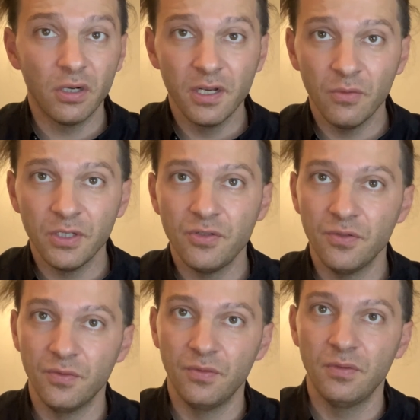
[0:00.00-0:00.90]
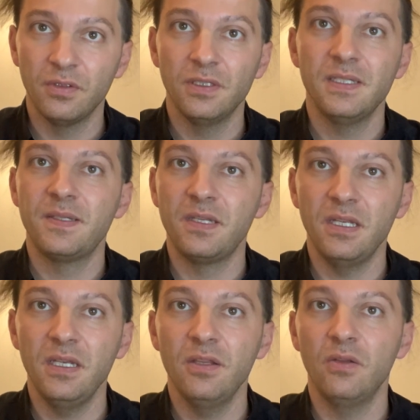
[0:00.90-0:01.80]
are going to
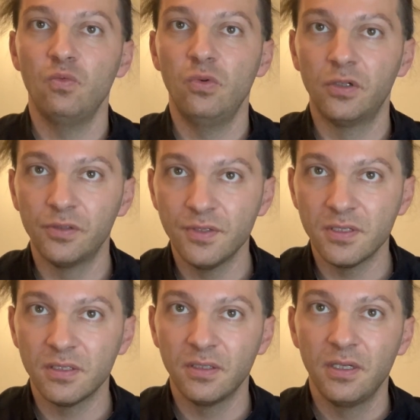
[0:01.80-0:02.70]
see the words,